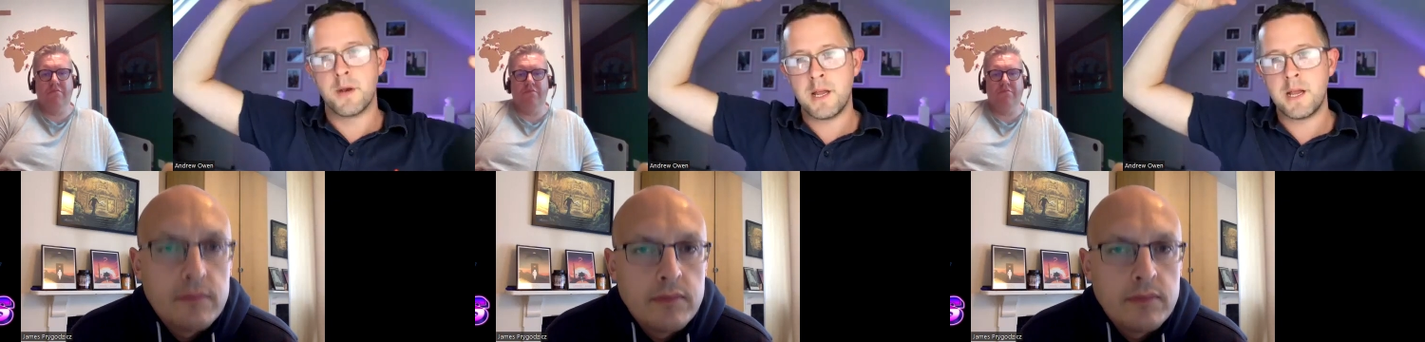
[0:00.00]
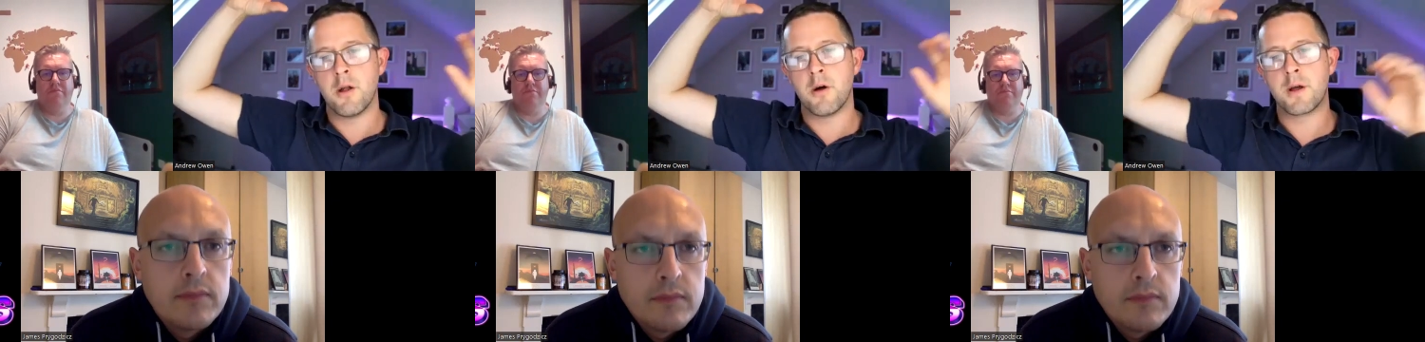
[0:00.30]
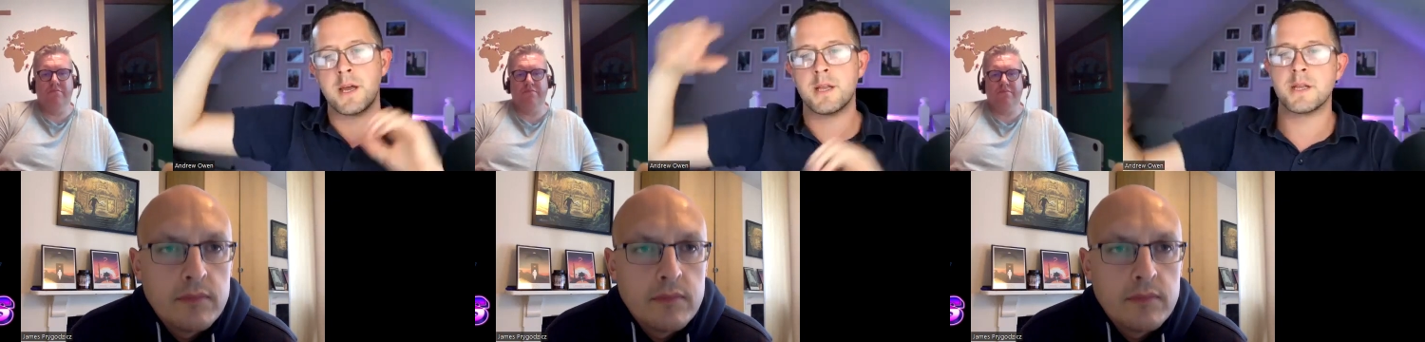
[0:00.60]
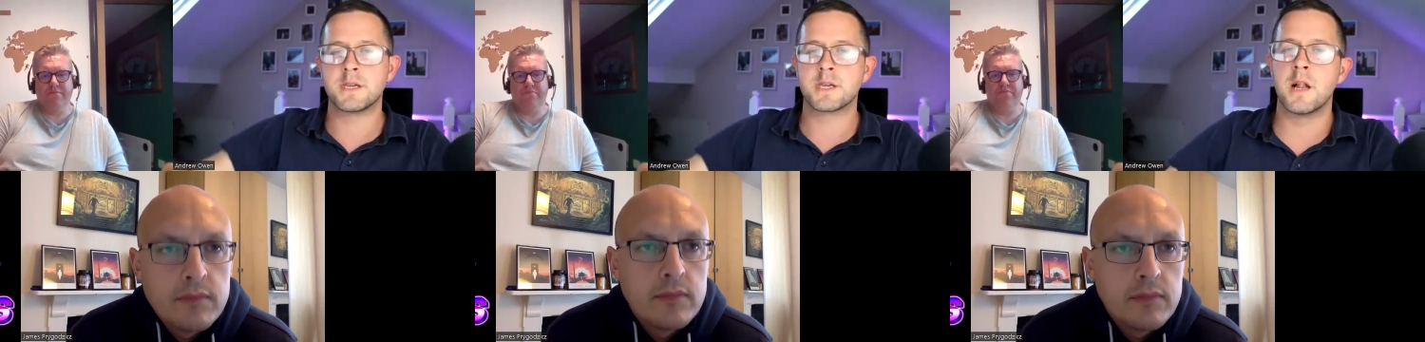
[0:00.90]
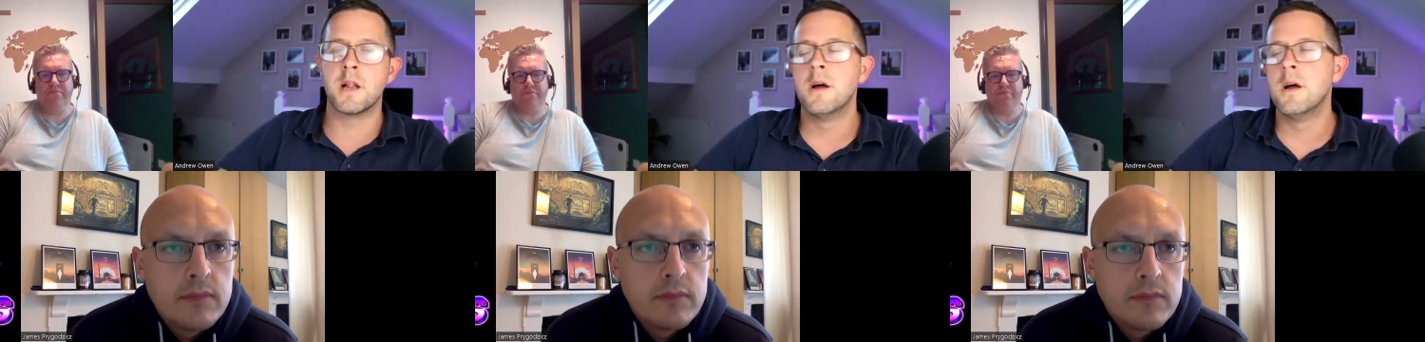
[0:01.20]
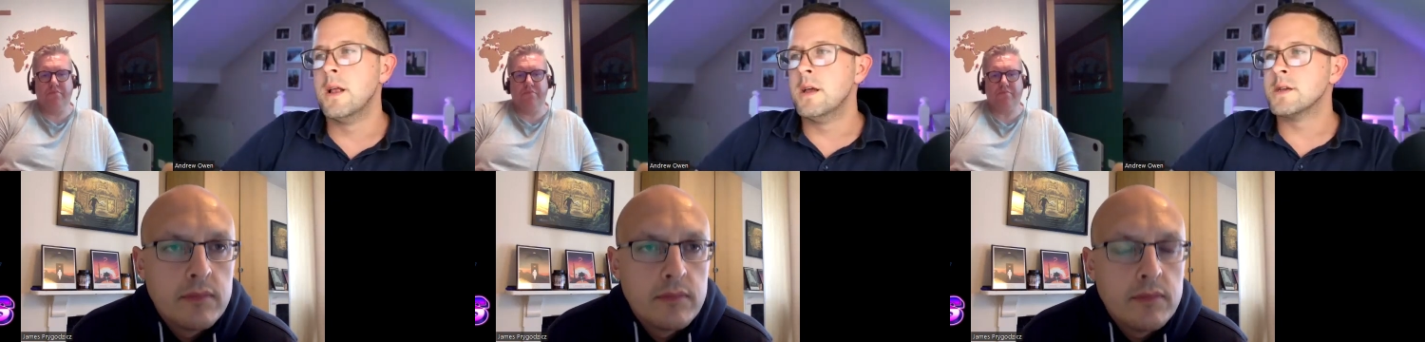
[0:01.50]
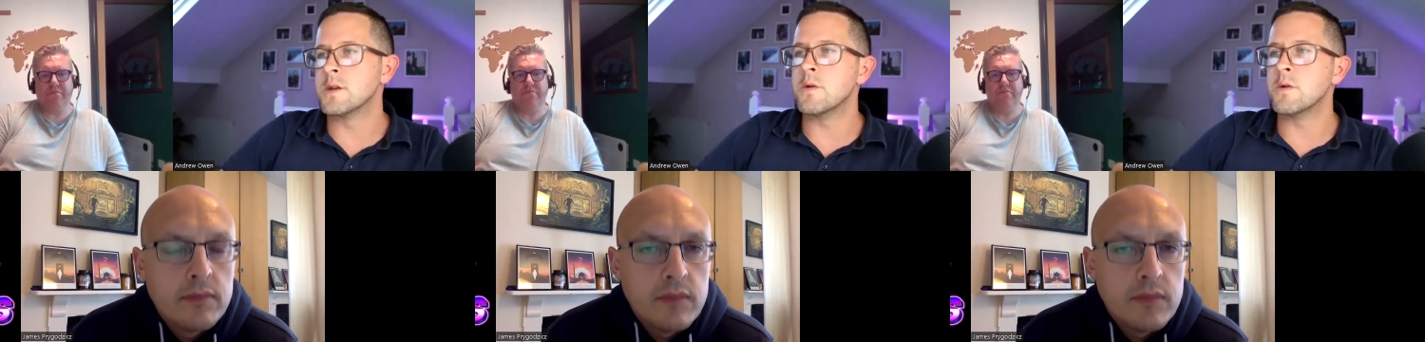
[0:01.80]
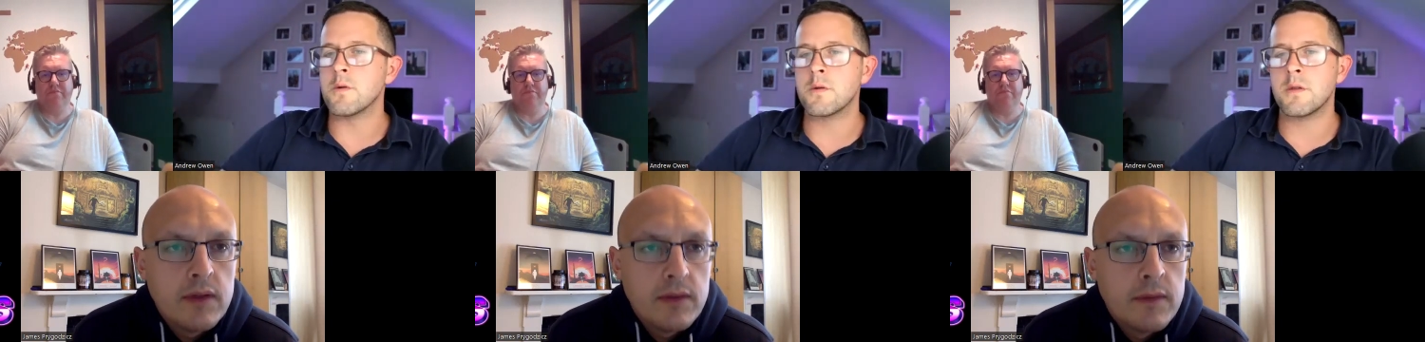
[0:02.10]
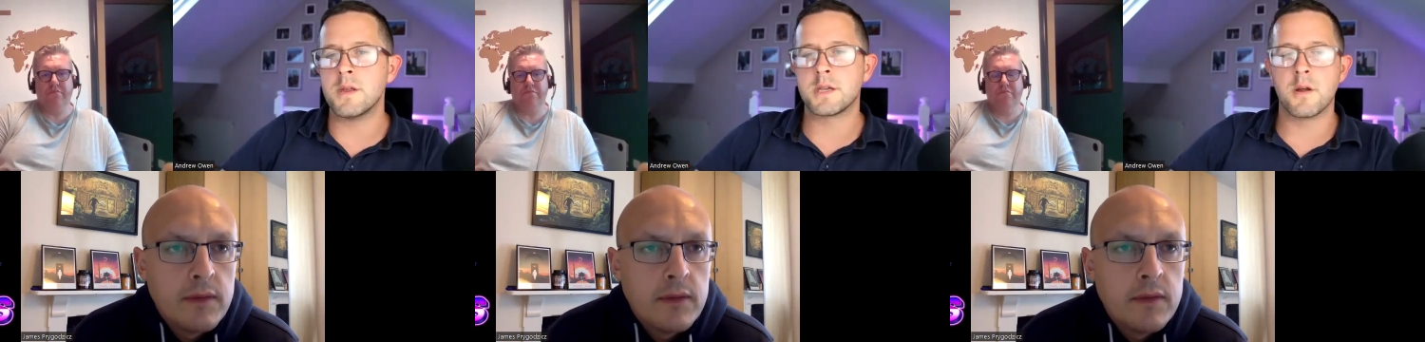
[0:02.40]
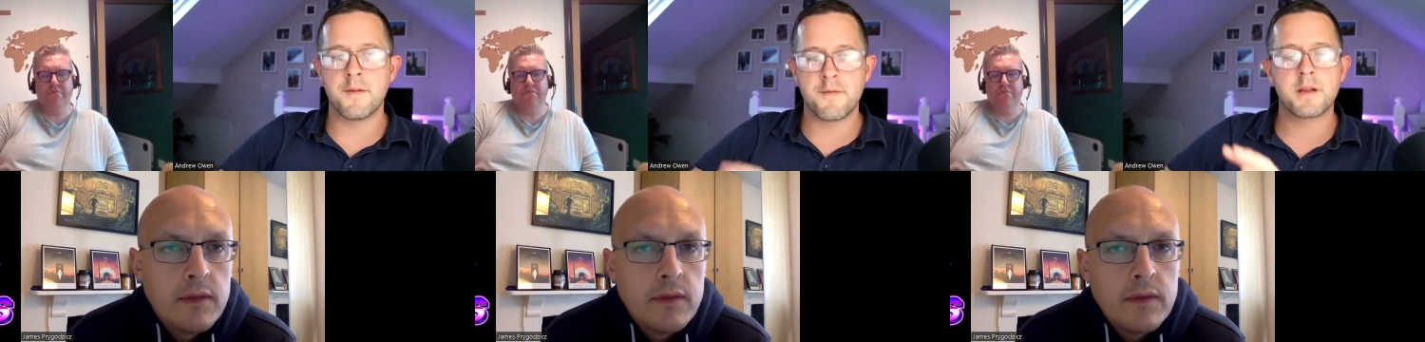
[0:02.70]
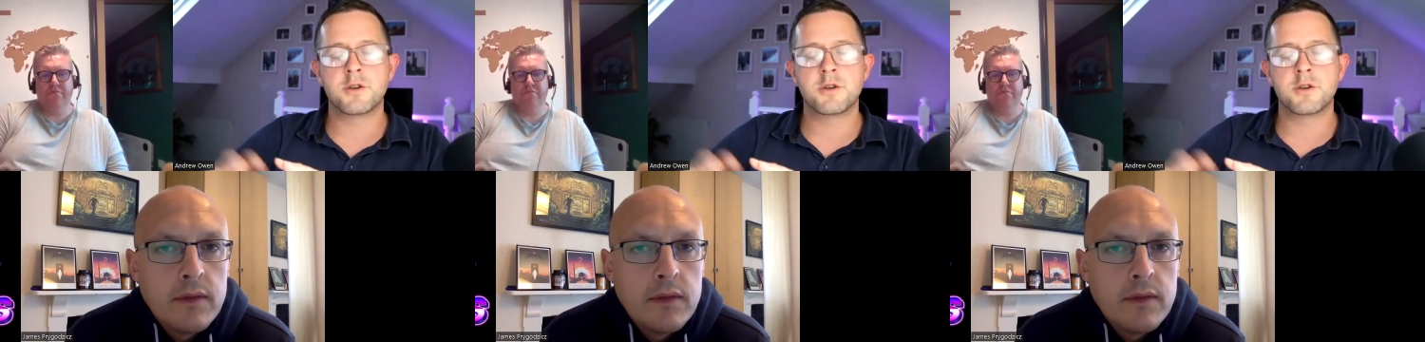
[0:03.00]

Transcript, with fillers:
Speaker 1: an elongated skull. So you know, it's sort of like